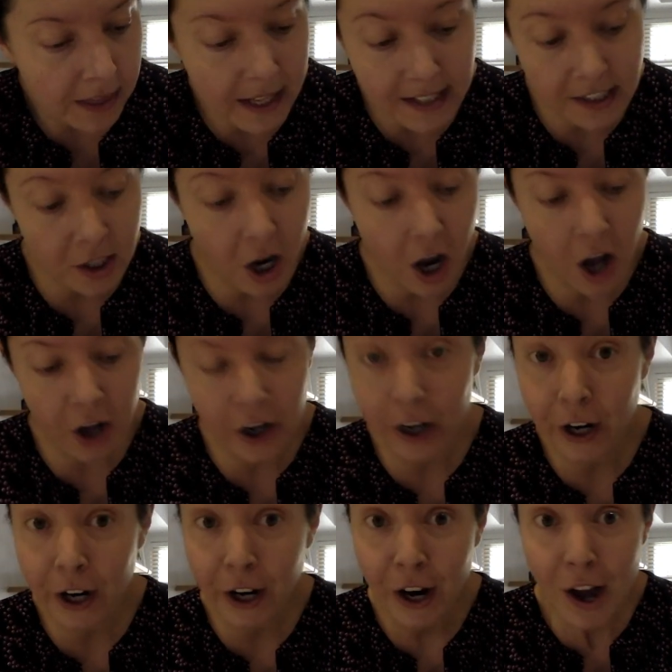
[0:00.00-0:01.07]
Let's call
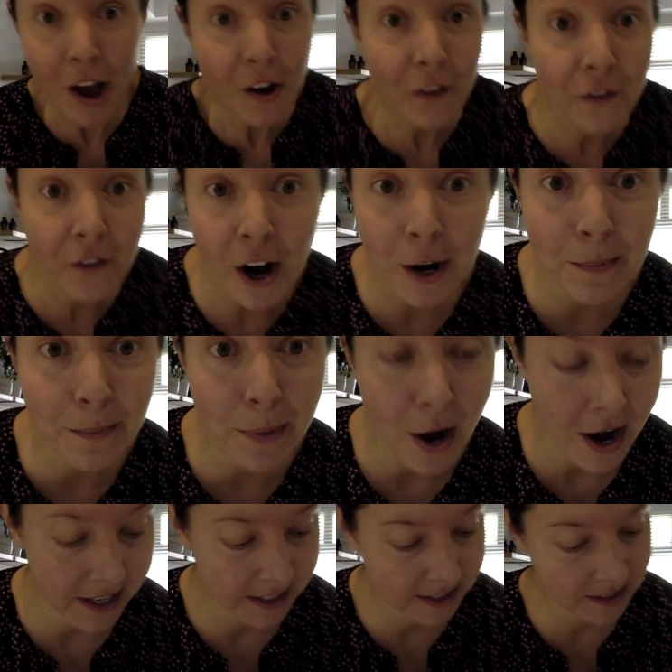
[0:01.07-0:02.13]
her
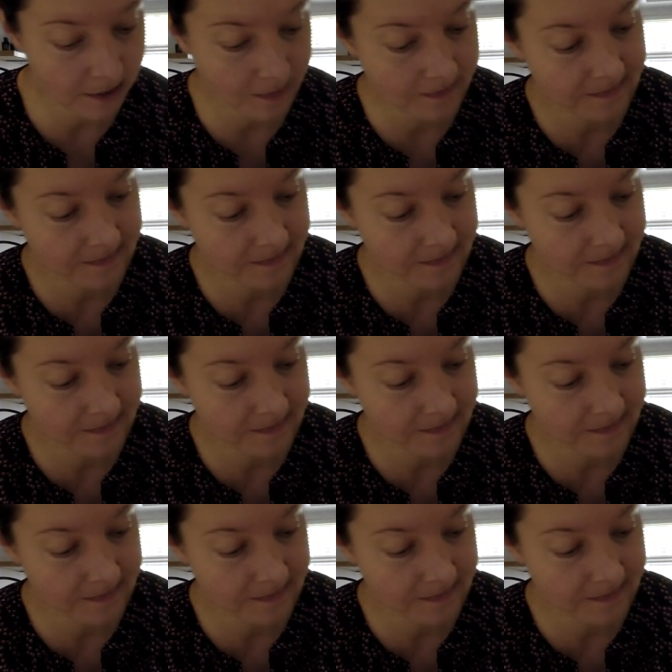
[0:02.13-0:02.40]
Farmbot."